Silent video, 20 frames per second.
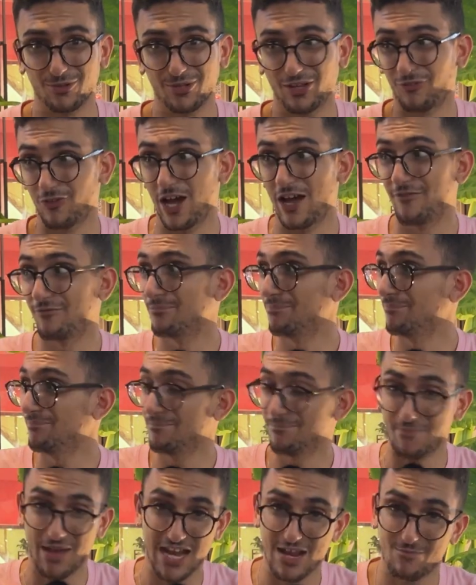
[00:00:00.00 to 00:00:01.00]
If you have
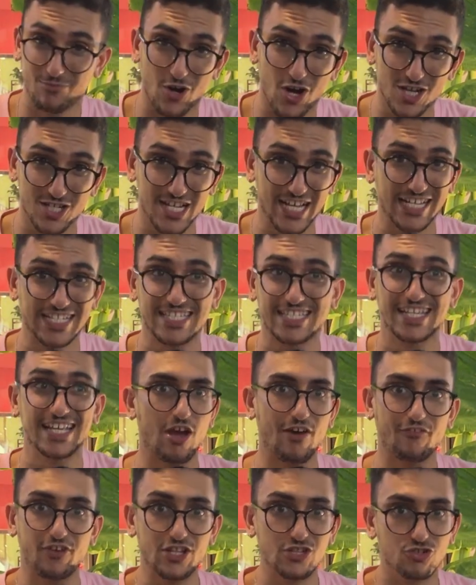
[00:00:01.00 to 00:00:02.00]
many projects, you
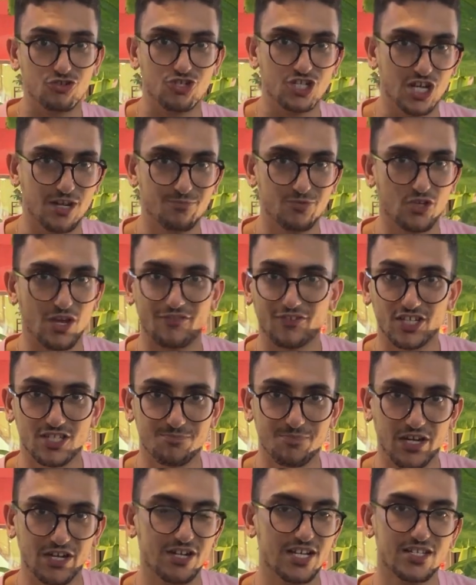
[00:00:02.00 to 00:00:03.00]
have internships, you have
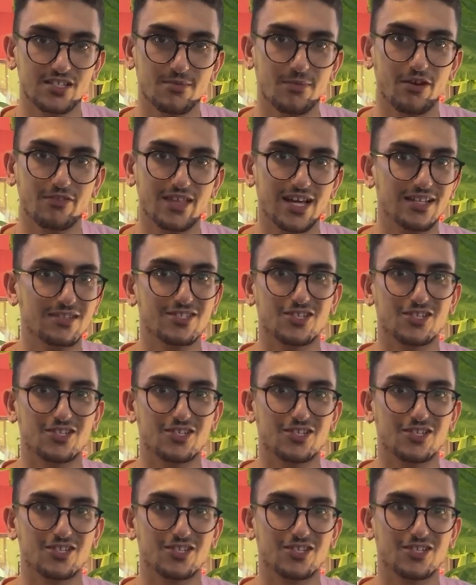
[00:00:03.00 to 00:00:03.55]
experience about that.